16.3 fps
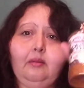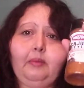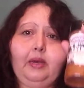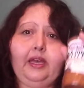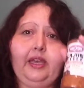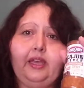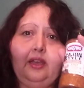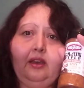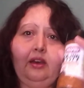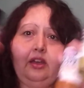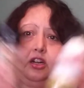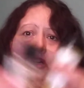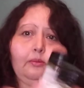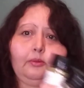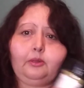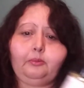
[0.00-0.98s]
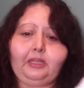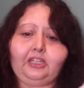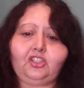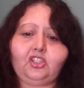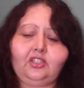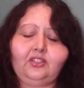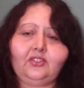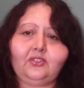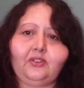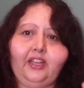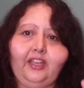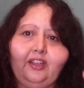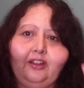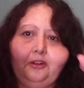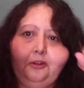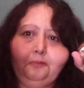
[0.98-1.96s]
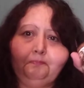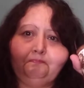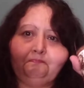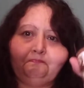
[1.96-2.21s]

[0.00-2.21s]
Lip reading: my honorable mentions right here.